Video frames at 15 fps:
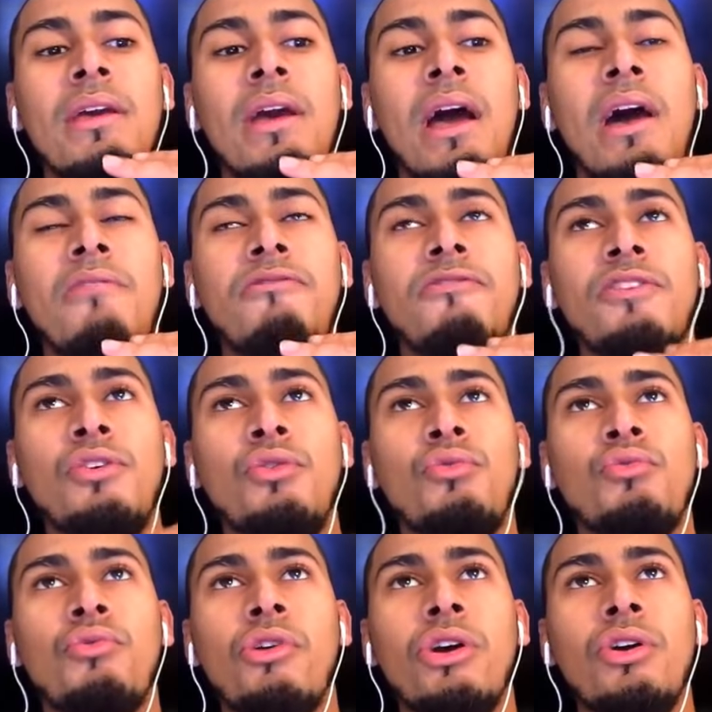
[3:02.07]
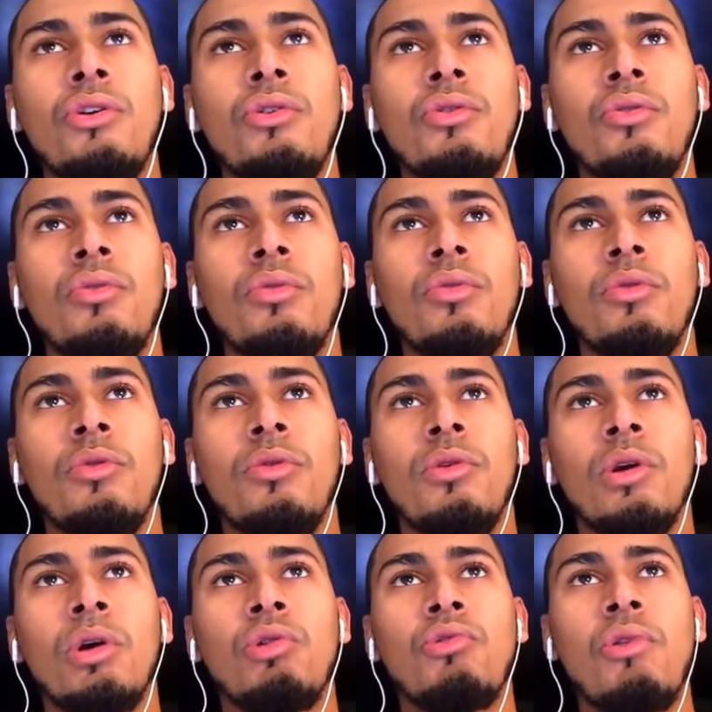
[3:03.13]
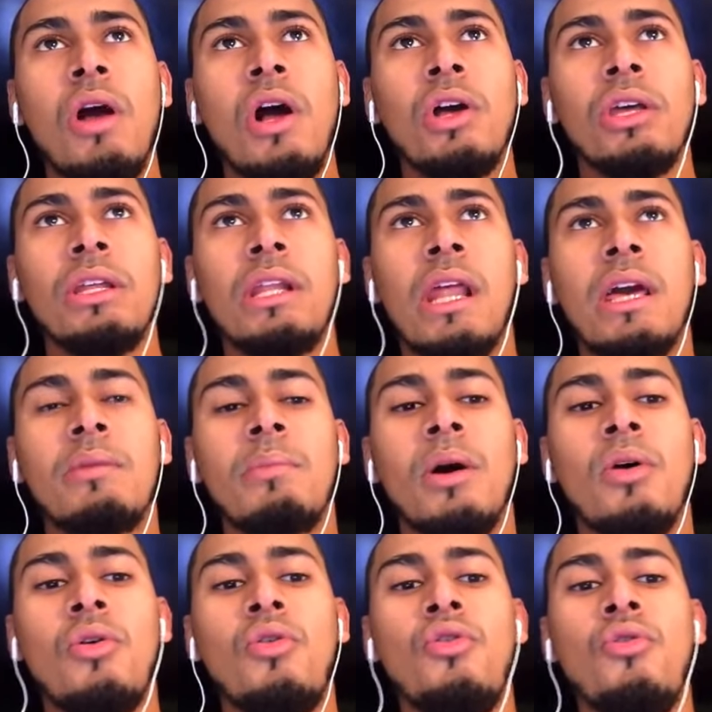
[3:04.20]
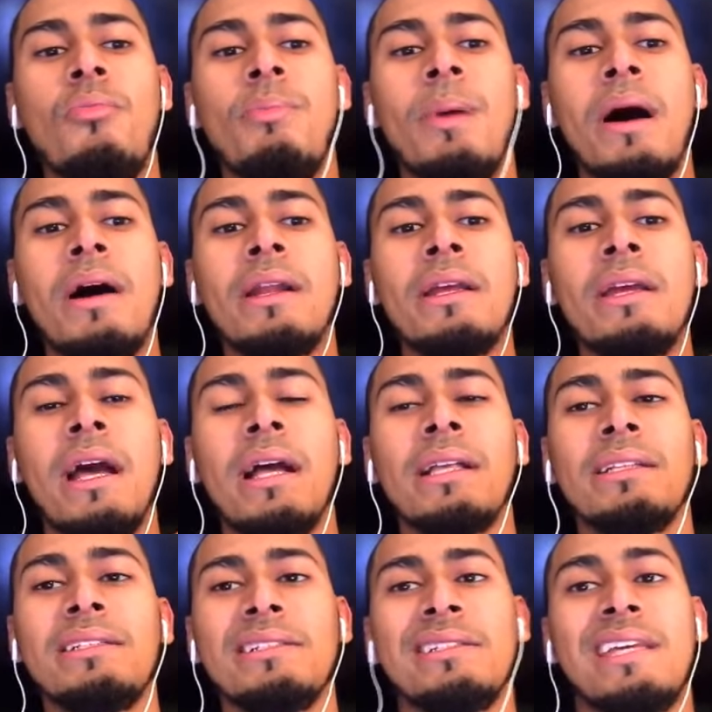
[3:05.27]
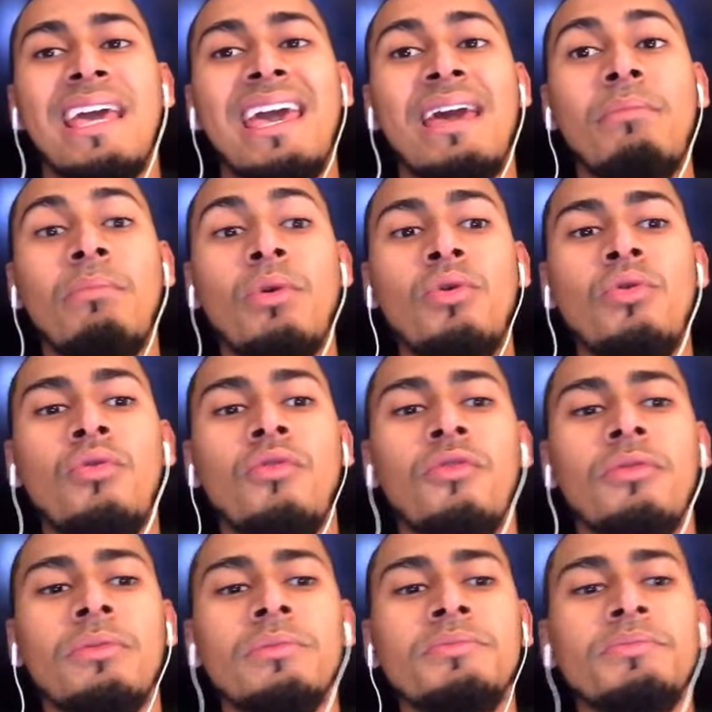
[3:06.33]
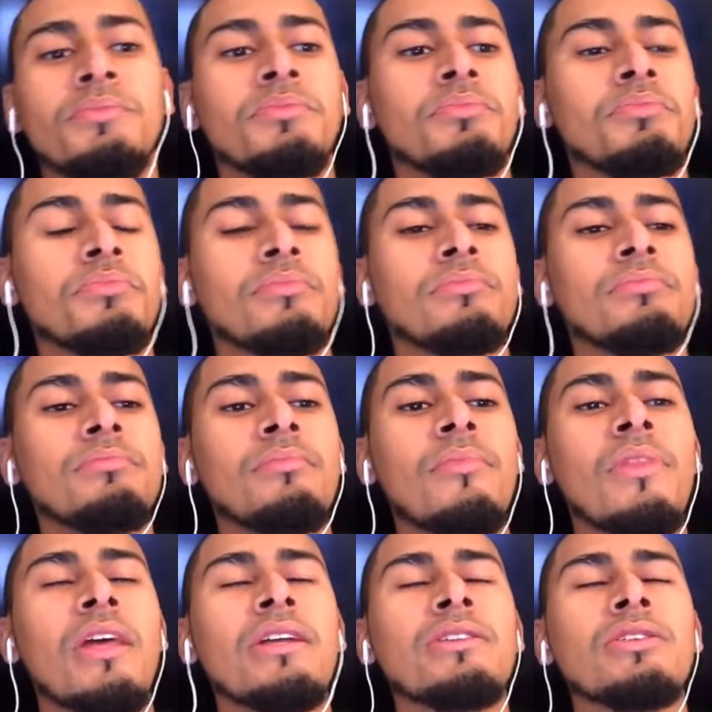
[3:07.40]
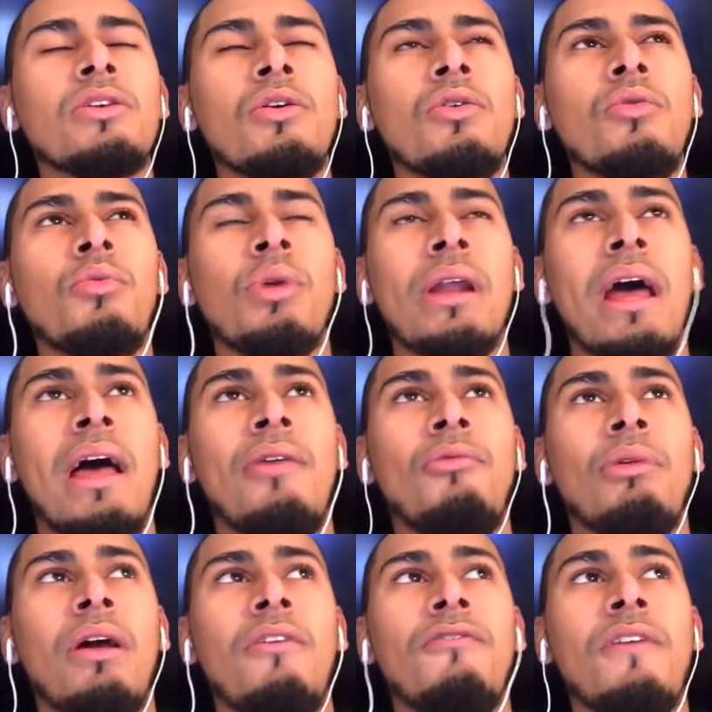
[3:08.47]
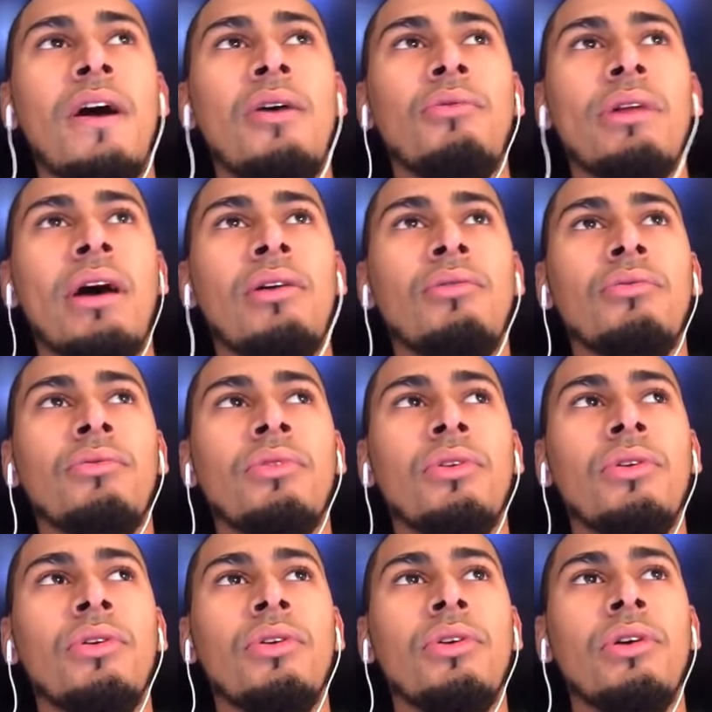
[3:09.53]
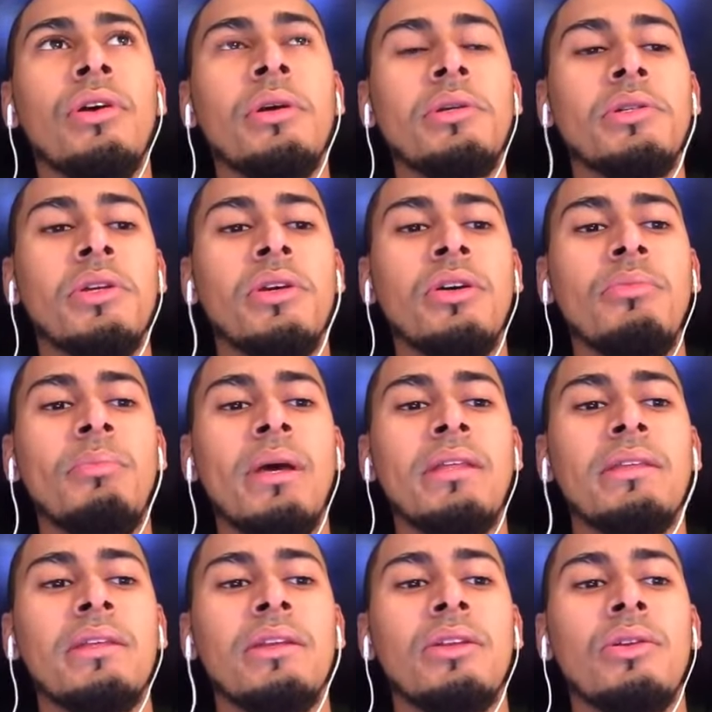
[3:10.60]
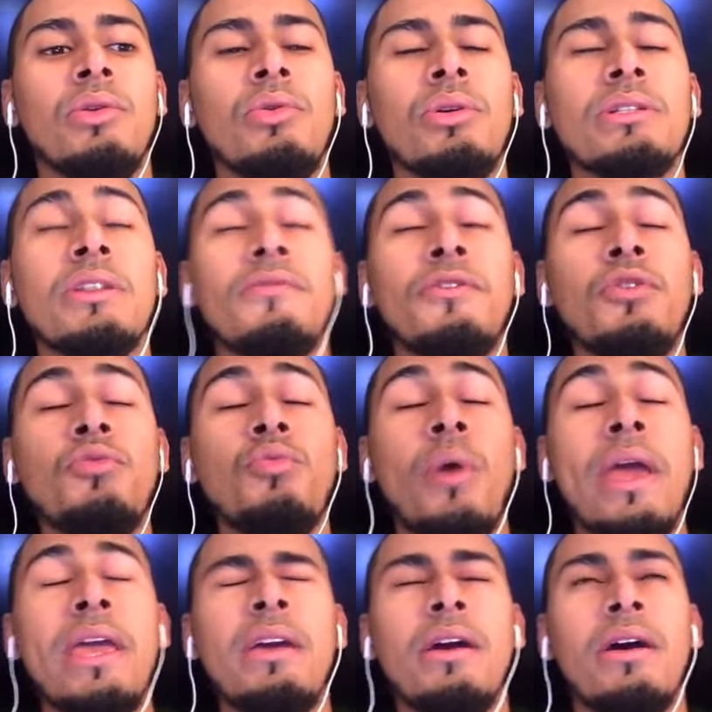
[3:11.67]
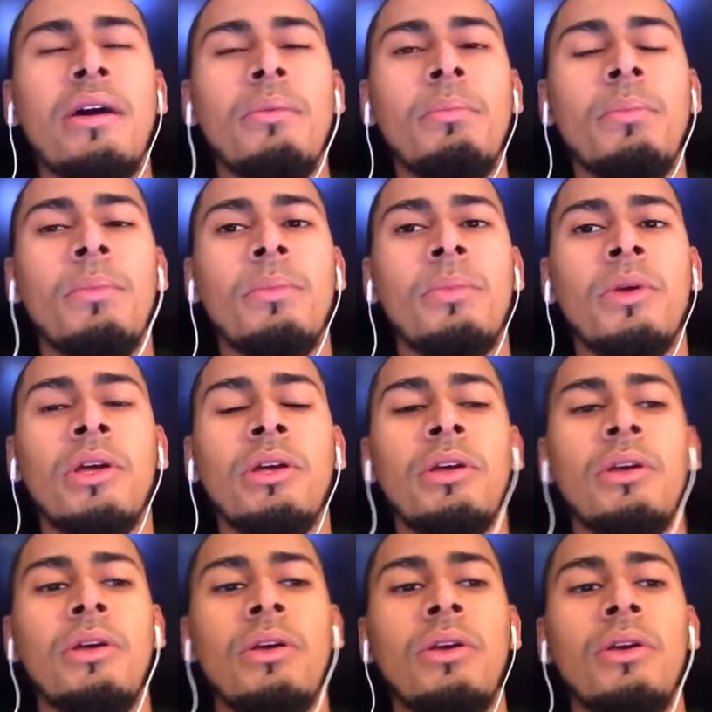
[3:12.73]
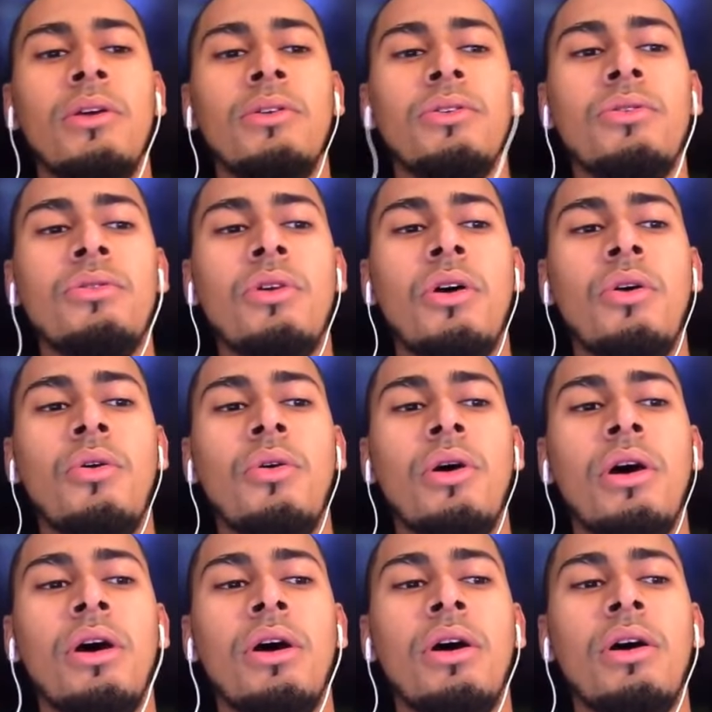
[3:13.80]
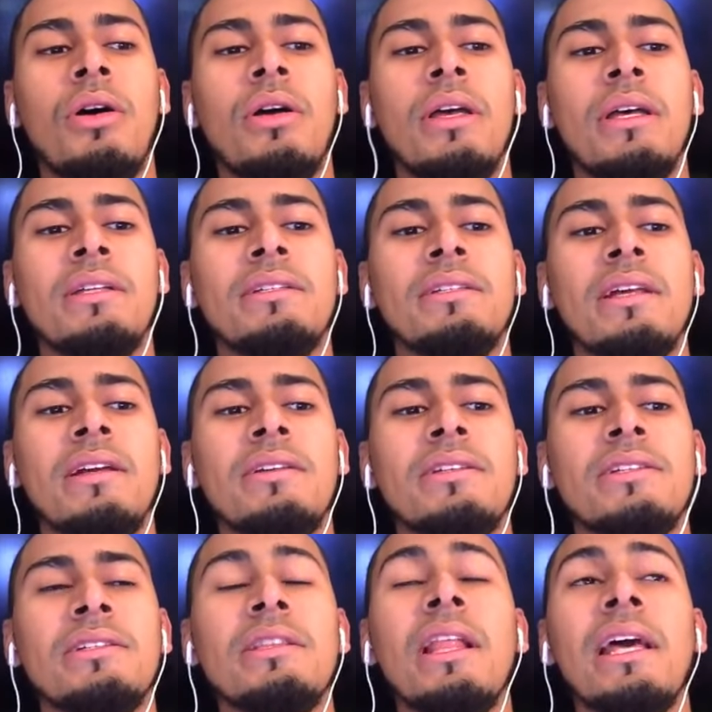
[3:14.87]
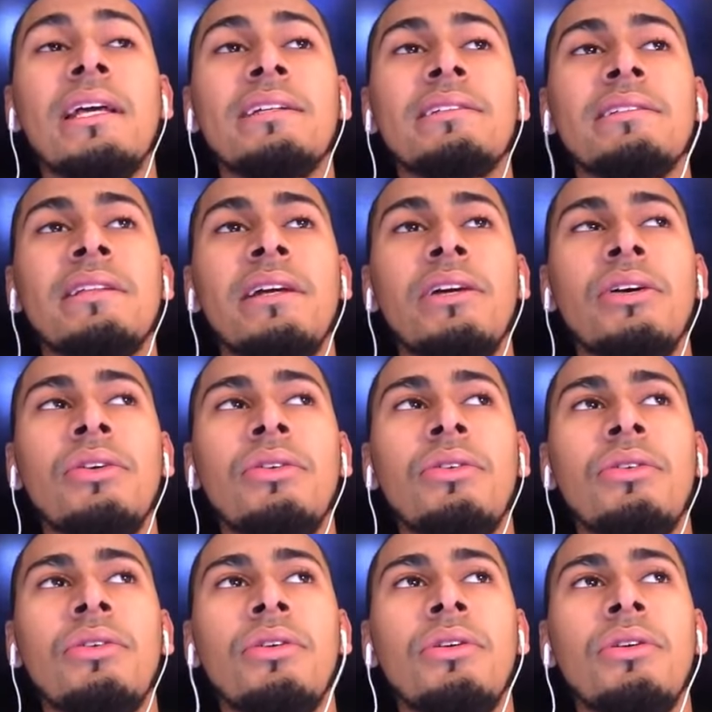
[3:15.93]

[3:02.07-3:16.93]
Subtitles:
I feel real groggy, like my whole body, I just can't move. And so what I found out is a good method to do is, if you wake up, instead of just laying still,